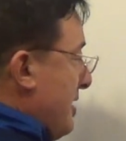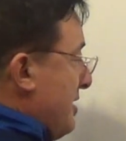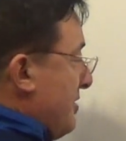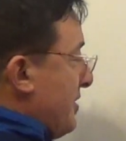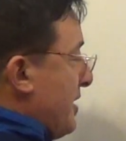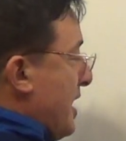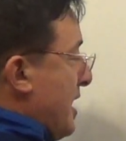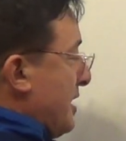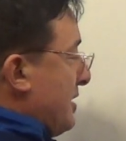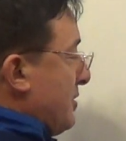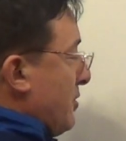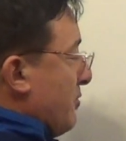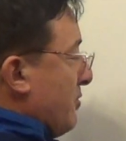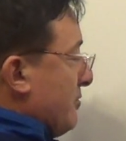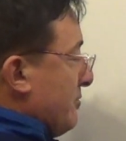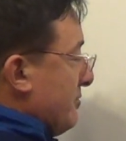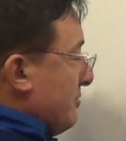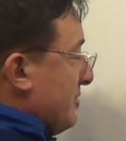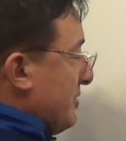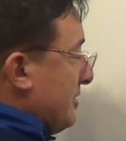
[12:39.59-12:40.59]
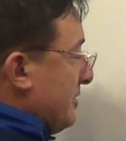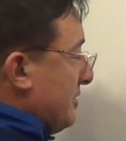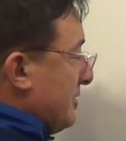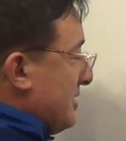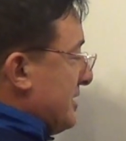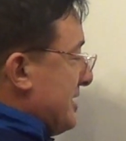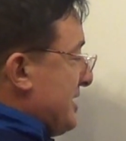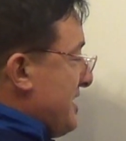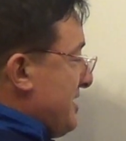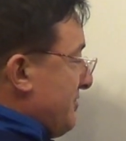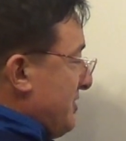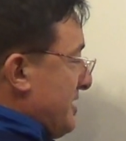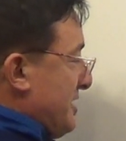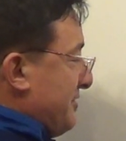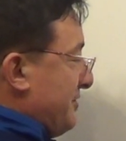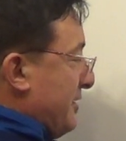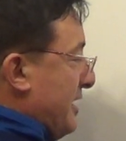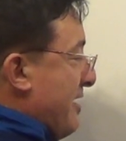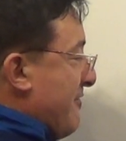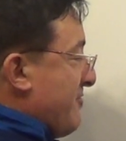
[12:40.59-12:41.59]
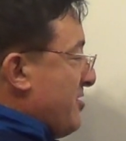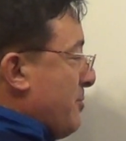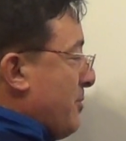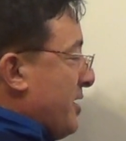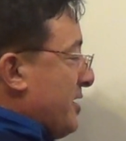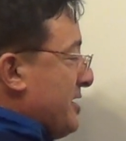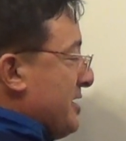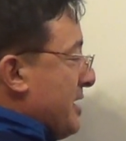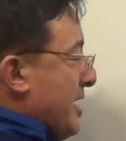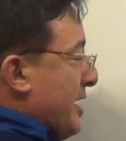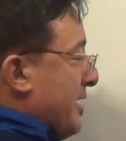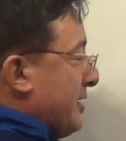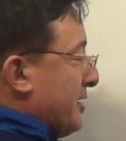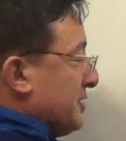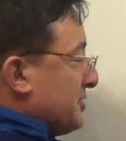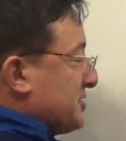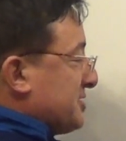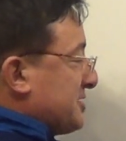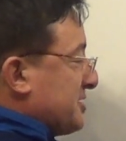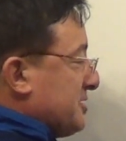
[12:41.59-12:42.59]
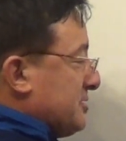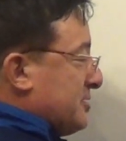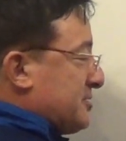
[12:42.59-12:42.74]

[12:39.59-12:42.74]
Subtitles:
then even if everybody else